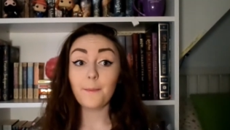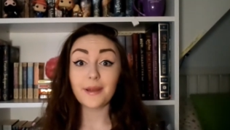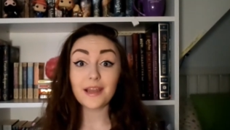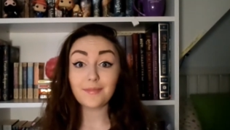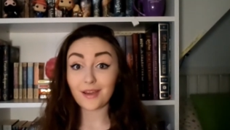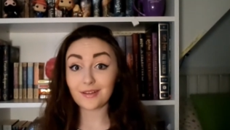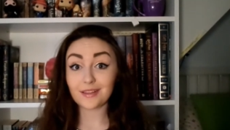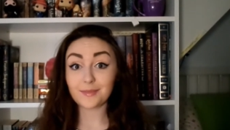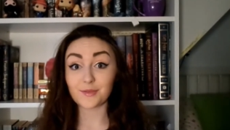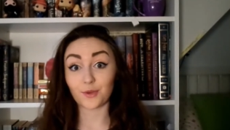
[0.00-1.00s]
but I am counting
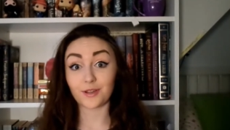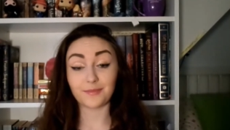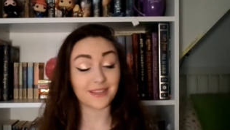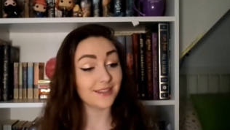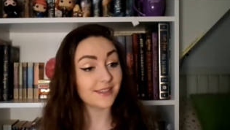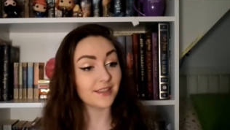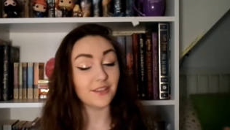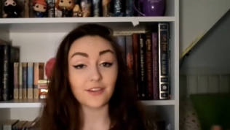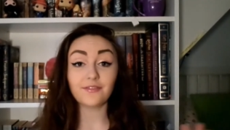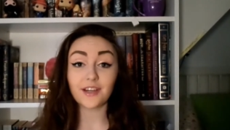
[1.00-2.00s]
them as one because
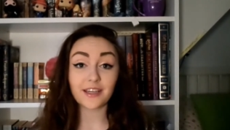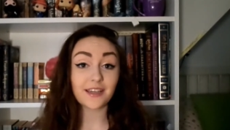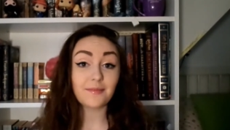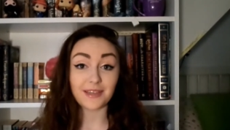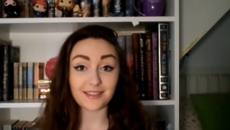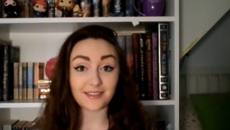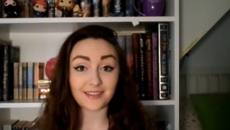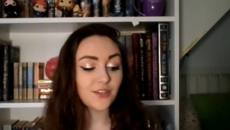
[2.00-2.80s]
they're fucking amazing.